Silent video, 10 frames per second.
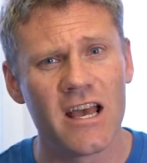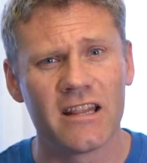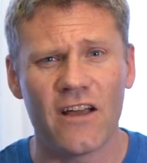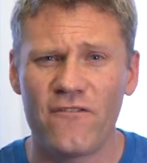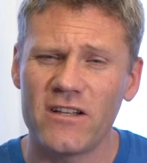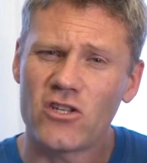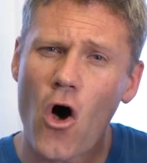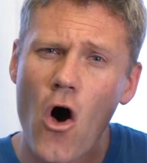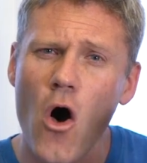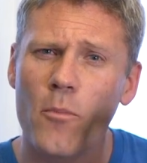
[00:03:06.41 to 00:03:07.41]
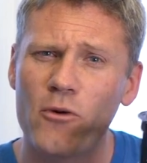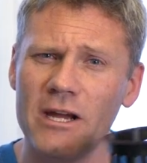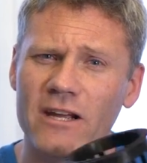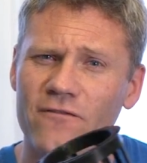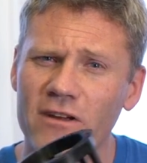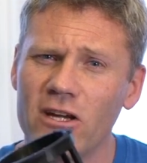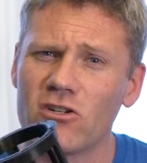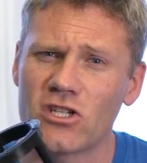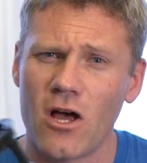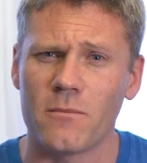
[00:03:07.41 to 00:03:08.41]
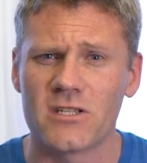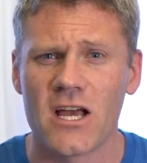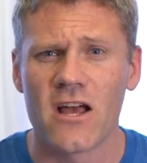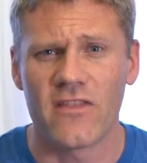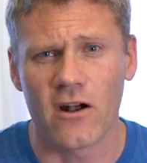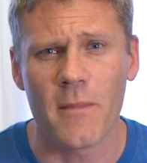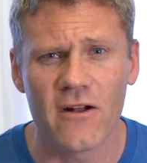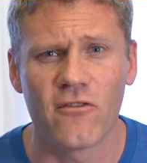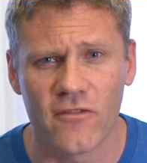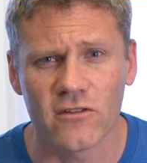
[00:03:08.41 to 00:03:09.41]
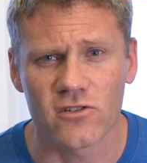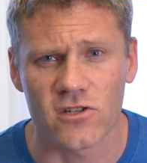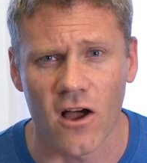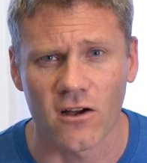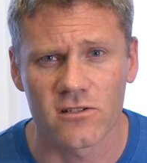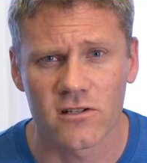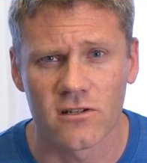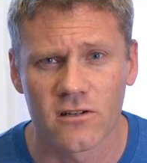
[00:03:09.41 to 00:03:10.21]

that fits all pre-configured sumps that are made for filter socks.